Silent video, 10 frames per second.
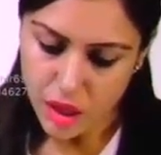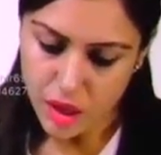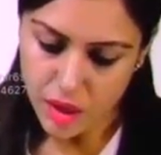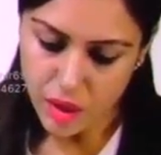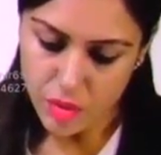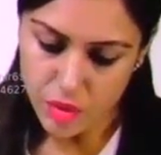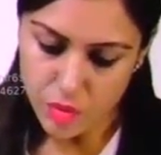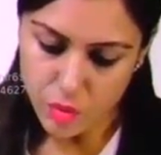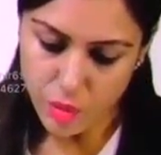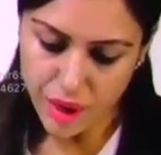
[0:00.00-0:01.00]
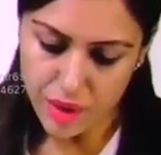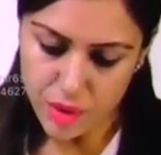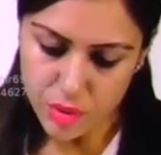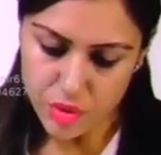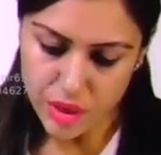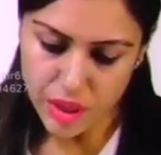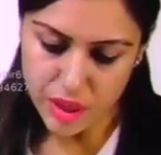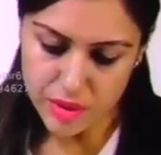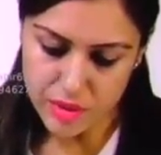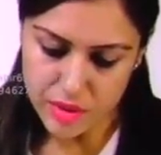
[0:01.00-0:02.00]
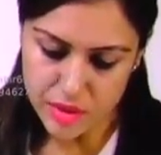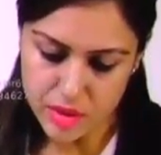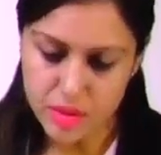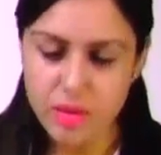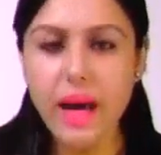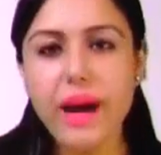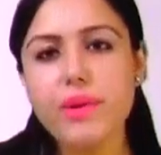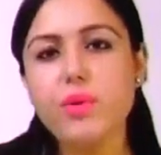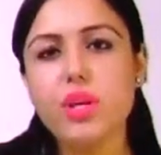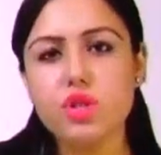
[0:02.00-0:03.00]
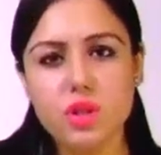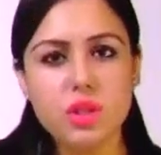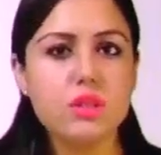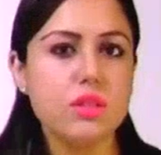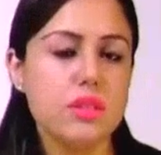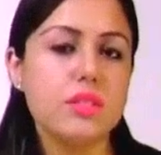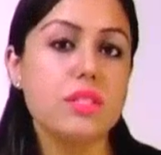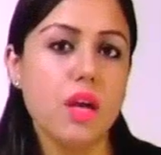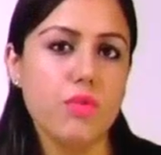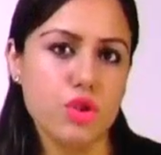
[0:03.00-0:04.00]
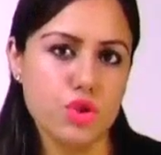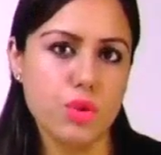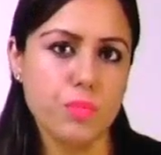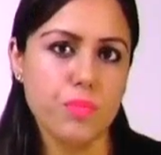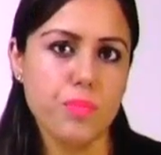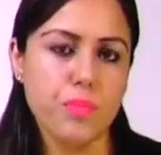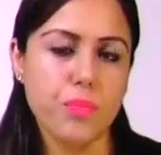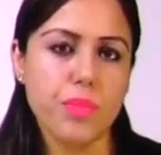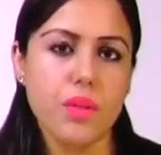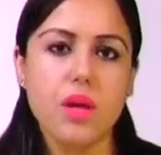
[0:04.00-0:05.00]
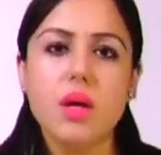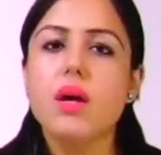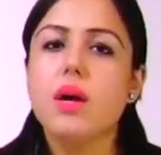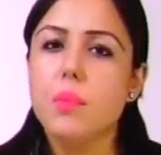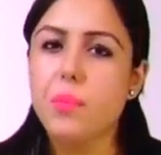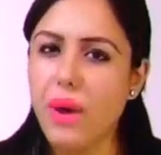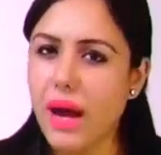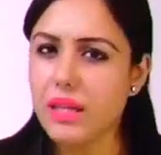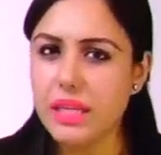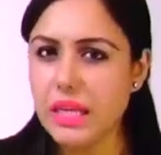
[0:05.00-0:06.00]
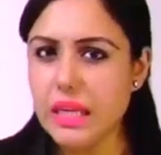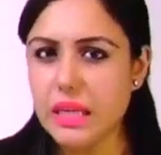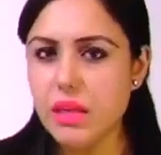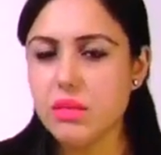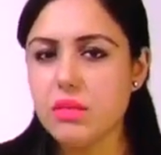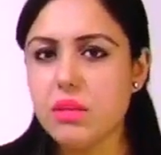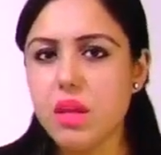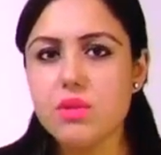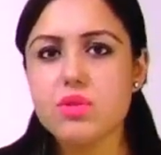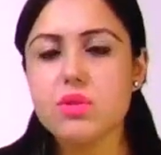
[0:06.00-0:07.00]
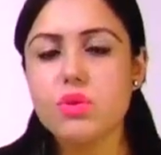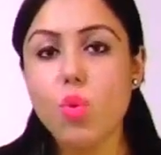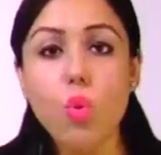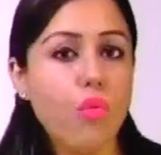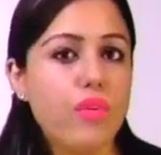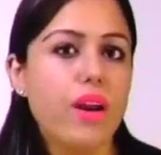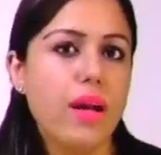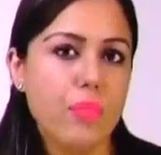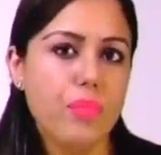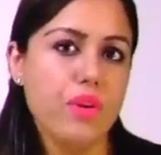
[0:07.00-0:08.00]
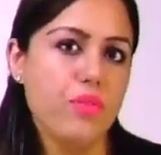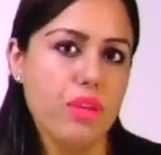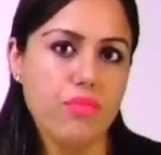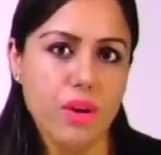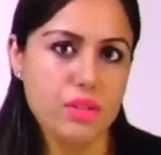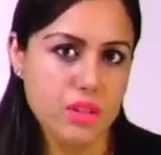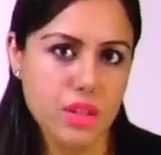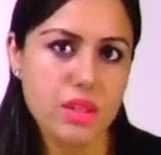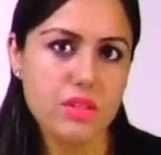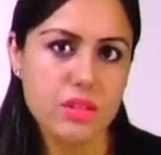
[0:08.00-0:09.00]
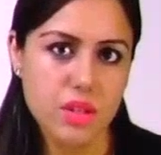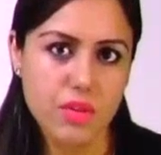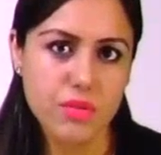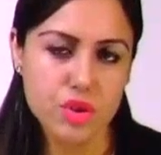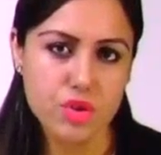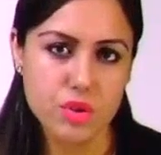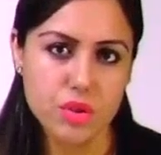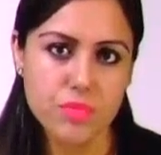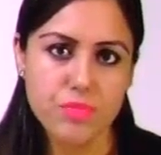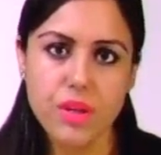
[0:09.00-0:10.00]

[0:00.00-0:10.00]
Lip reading: Around 1 to 3 days, that duration is starvation. Practically, there is overlap between fasting and starvation.